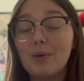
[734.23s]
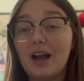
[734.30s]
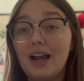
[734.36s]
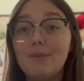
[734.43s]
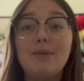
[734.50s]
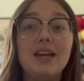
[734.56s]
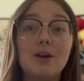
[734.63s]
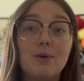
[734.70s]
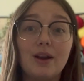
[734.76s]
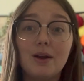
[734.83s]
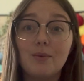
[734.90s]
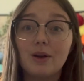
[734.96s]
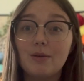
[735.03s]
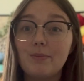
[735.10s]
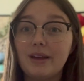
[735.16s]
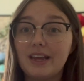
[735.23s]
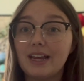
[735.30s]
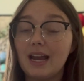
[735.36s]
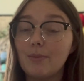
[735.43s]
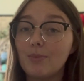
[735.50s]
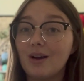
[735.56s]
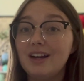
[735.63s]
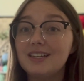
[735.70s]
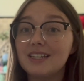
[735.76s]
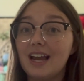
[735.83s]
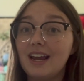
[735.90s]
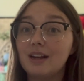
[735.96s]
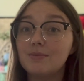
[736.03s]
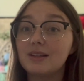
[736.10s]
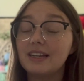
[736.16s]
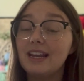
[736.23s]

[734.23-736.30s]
I make what I want to make. I price items.